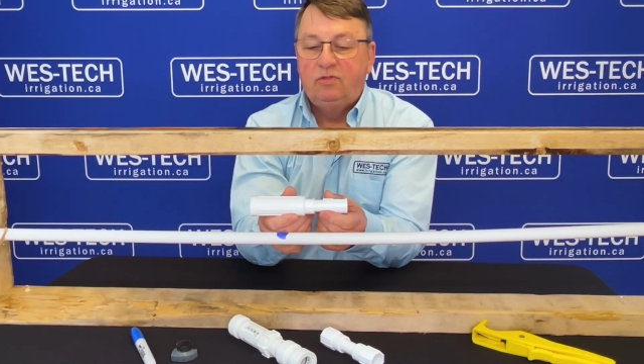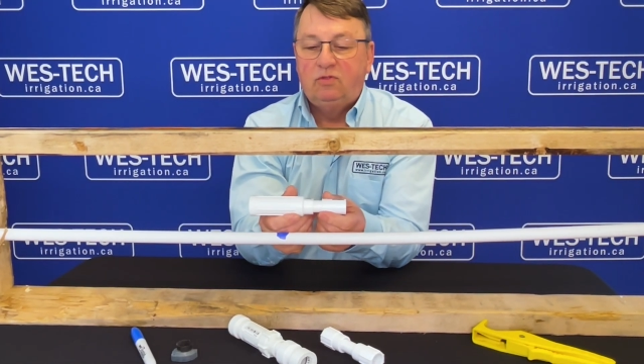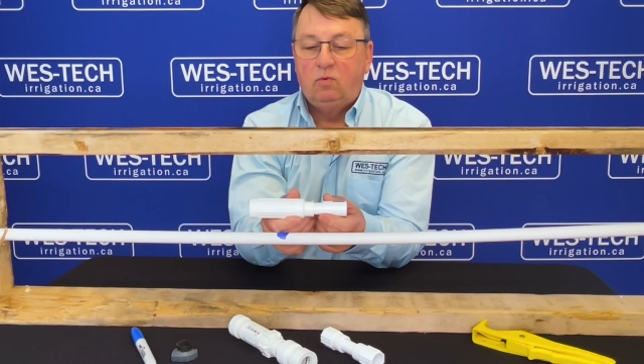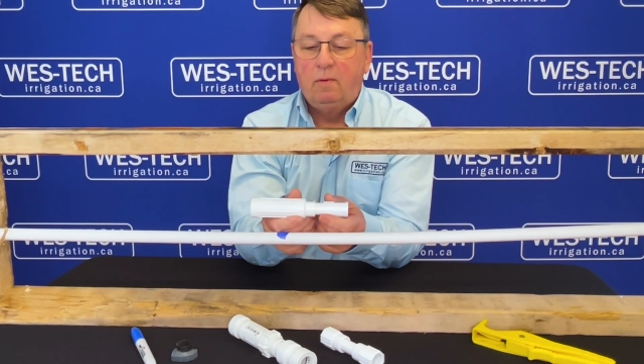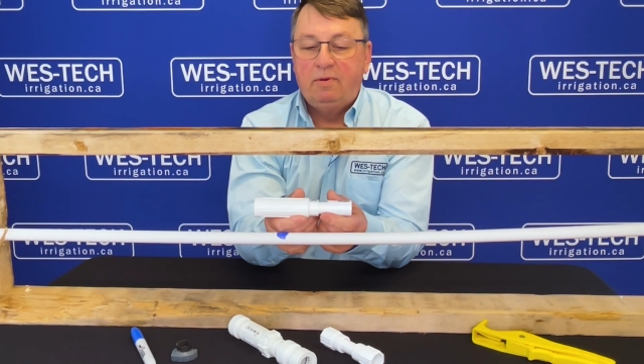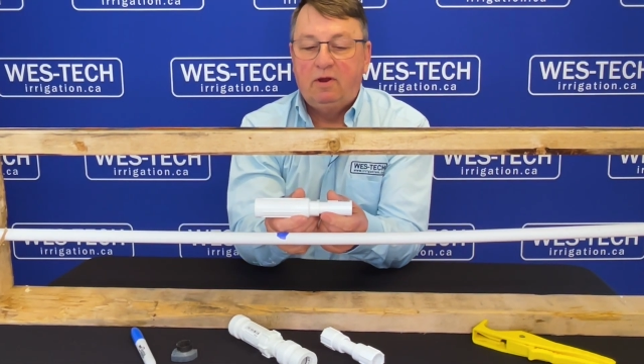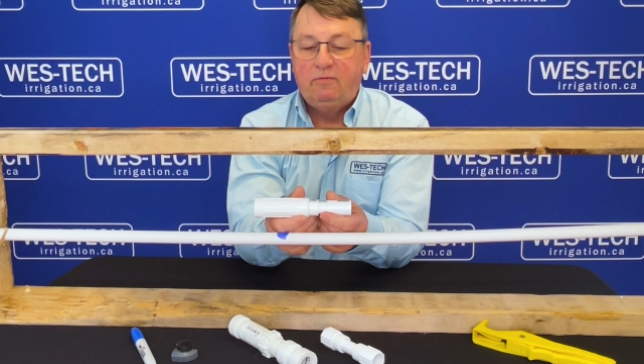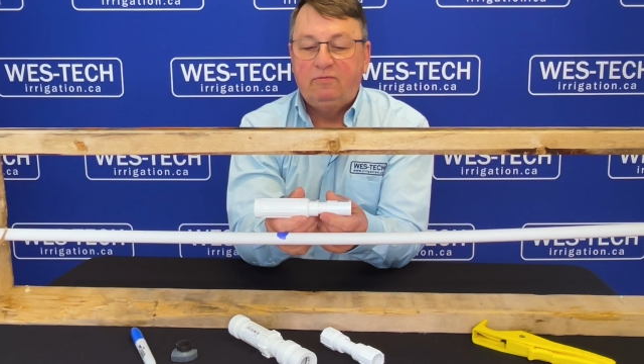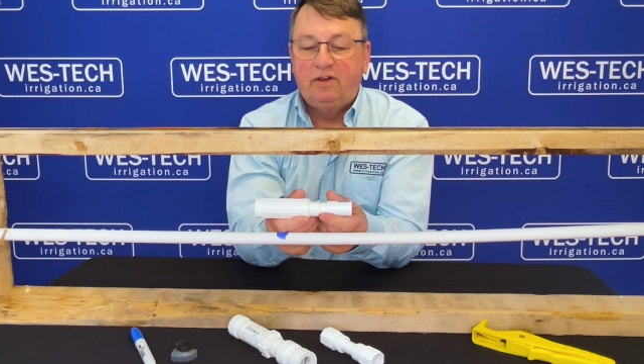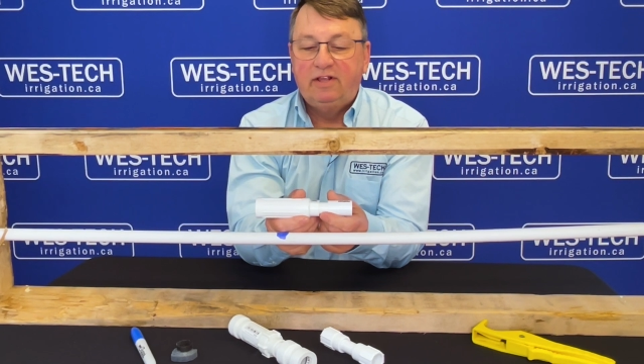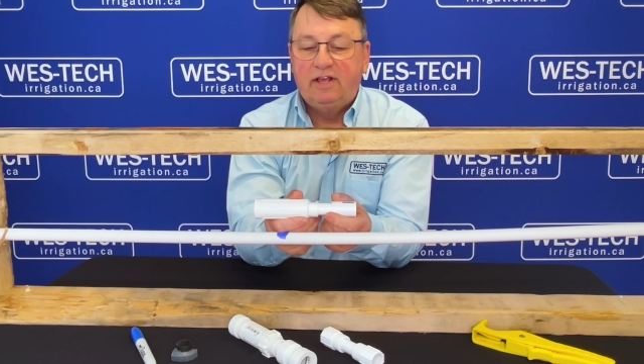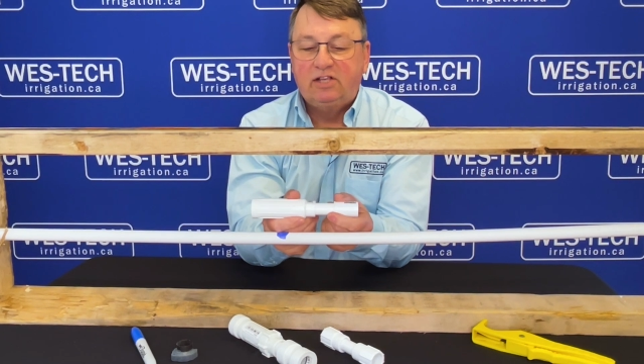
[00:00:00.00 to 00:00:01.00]
The repair
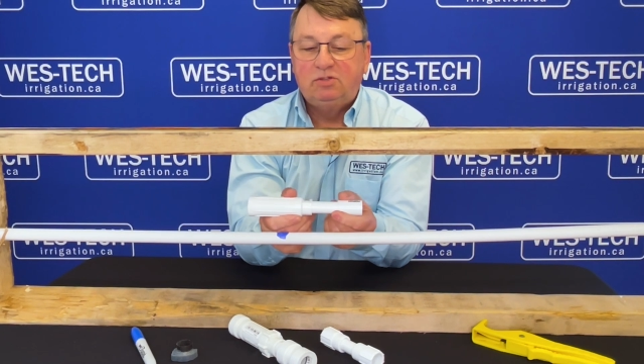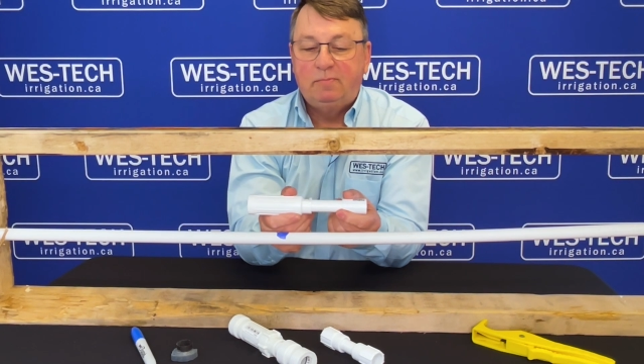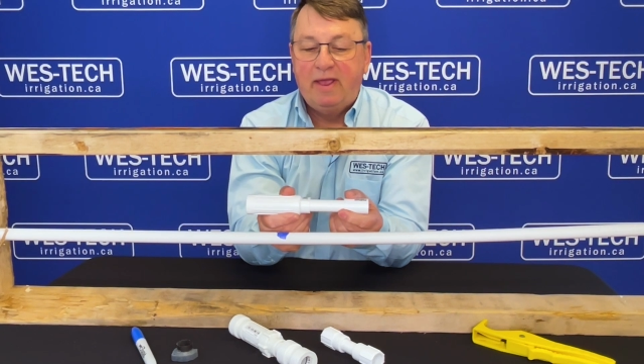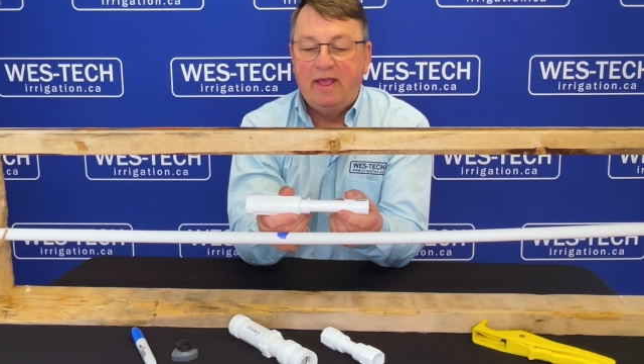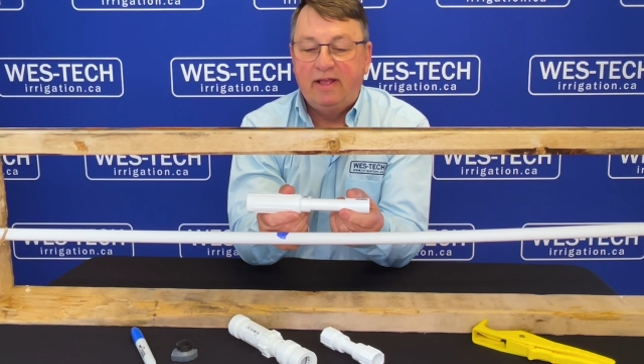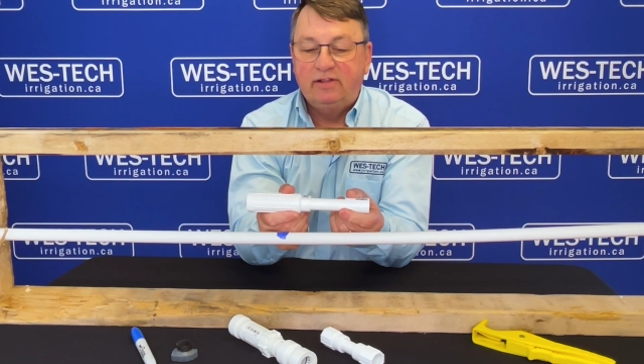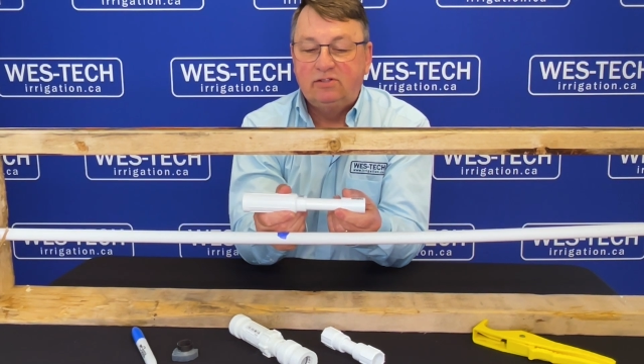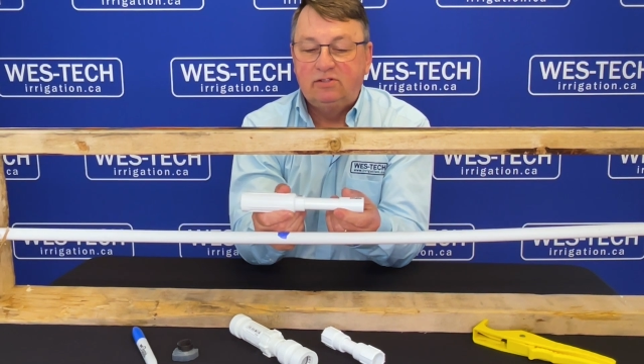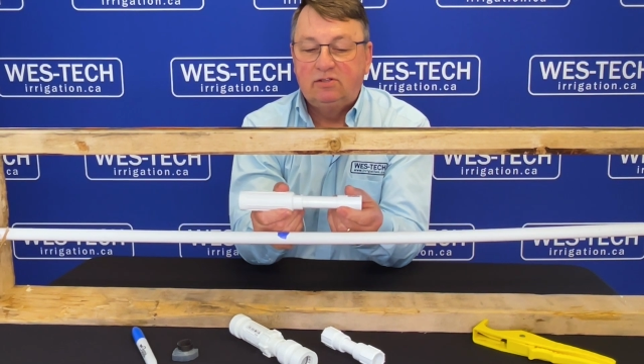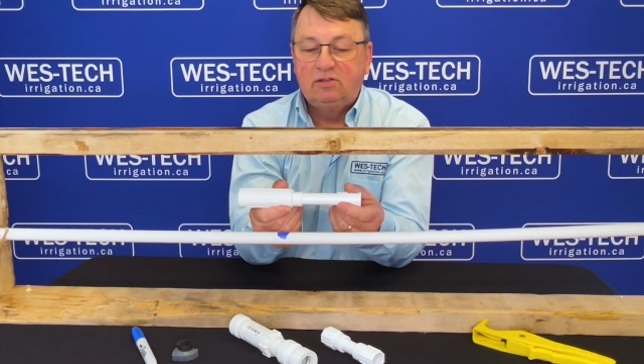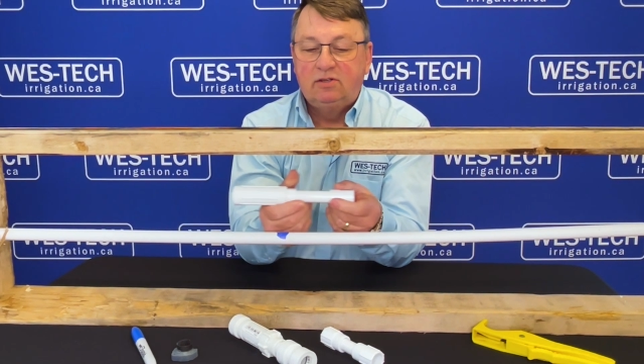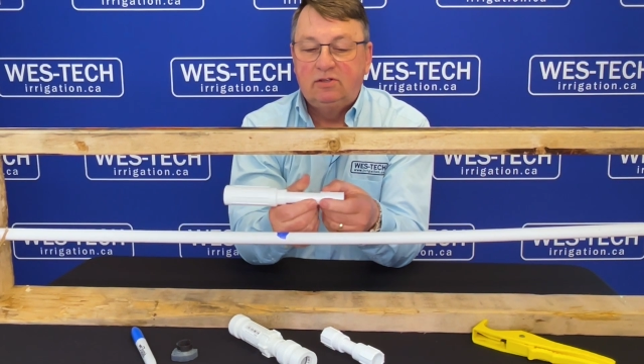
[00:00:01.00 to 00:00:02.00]
fitting expands.
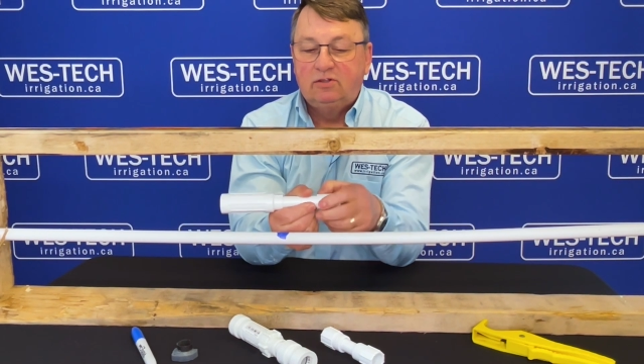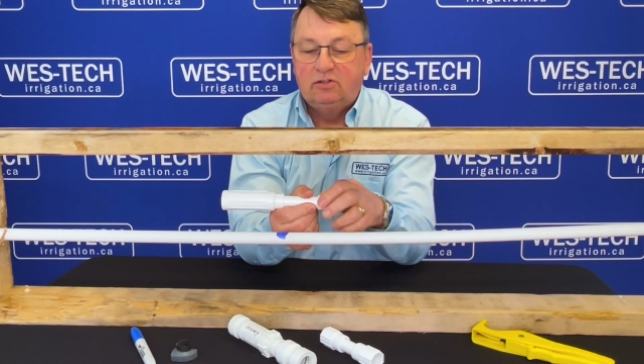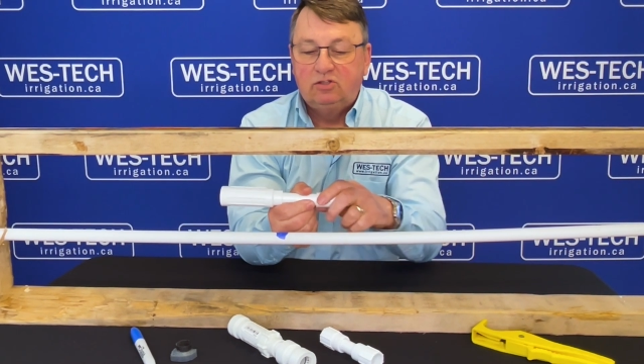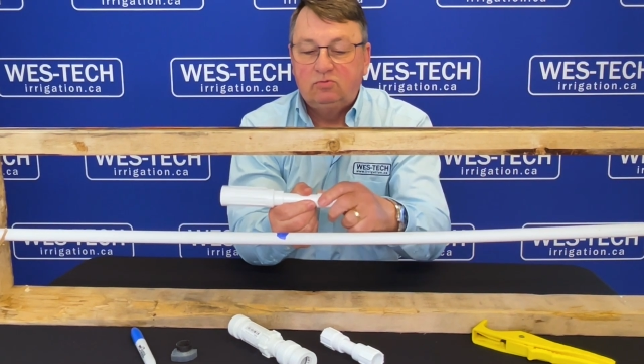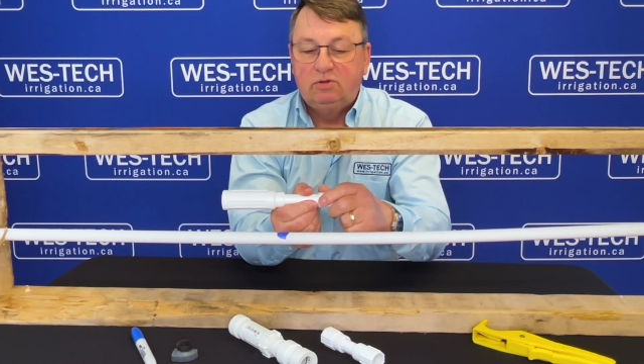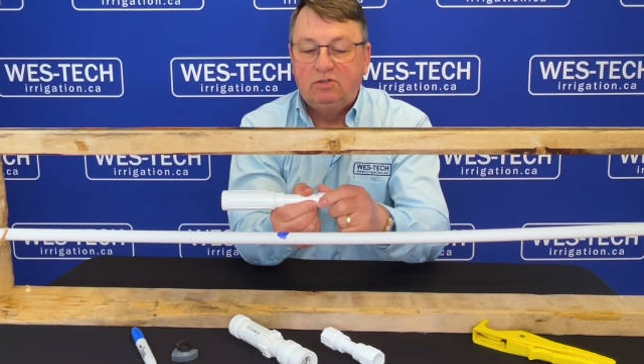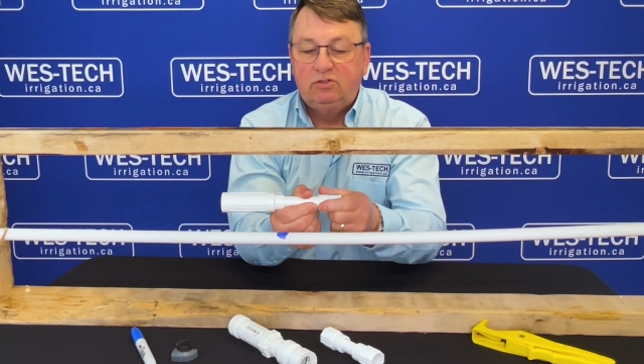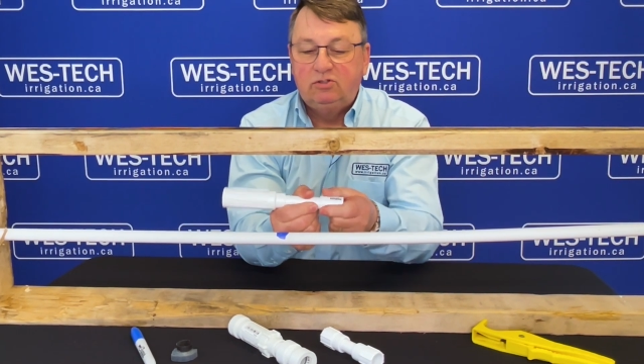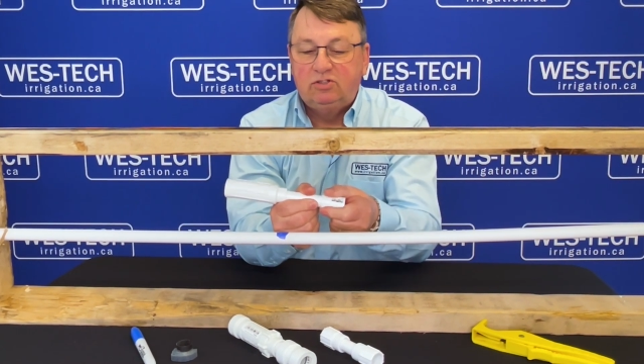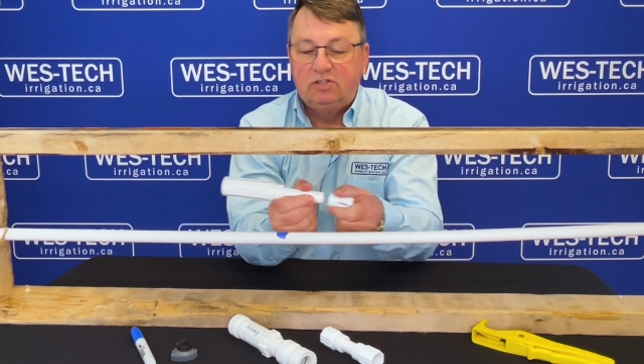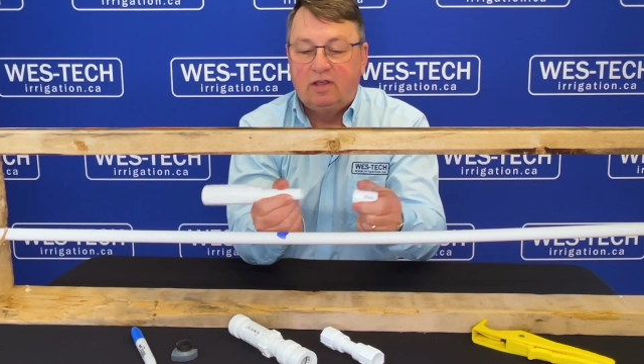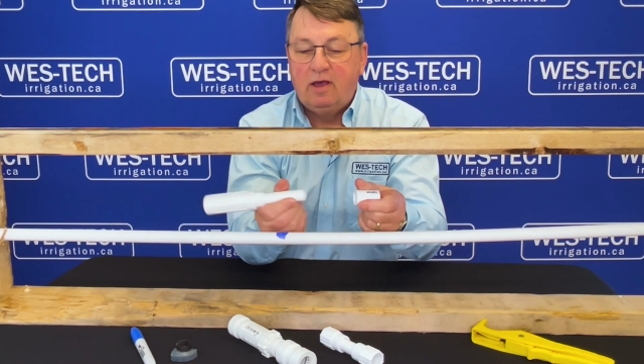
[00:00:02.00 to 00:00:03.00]
This one
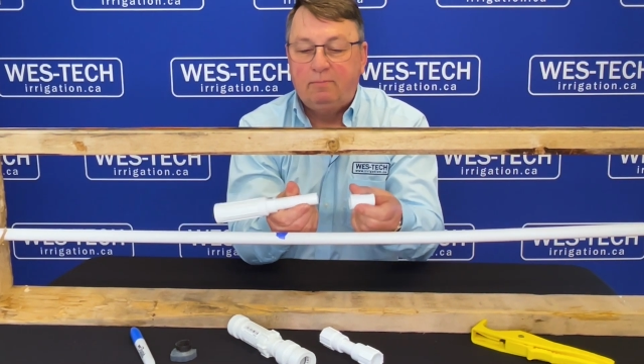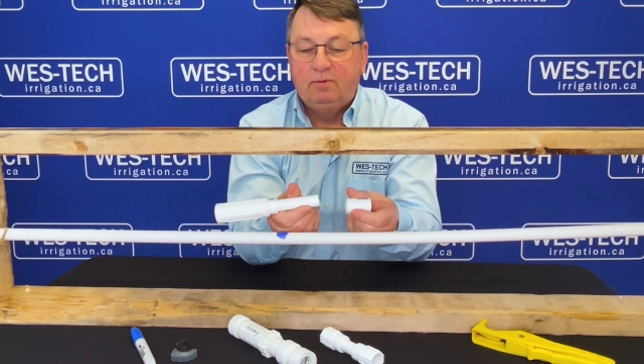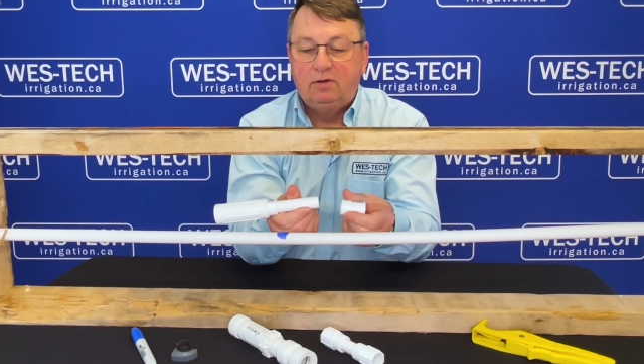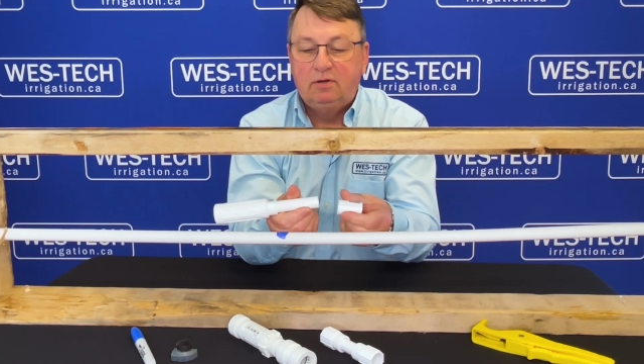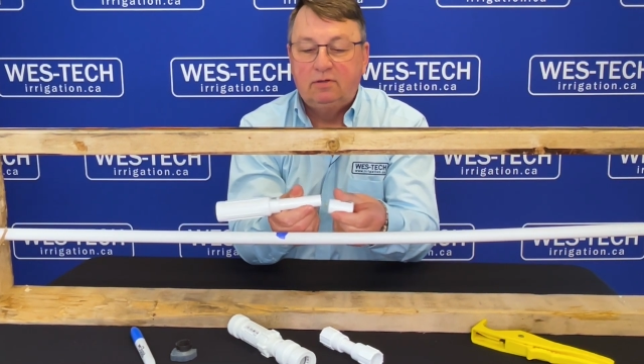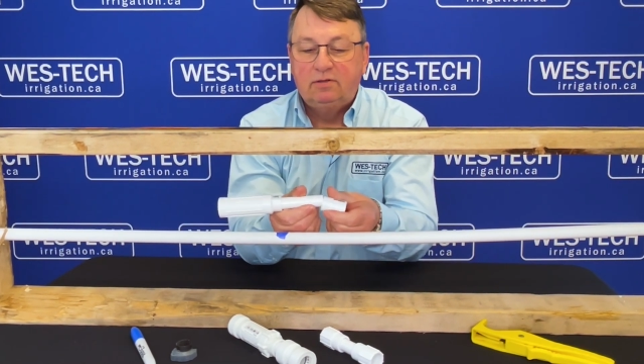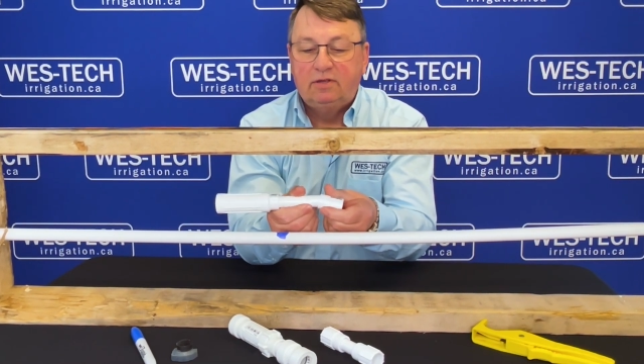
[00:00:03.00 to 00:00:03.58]
uses a coupler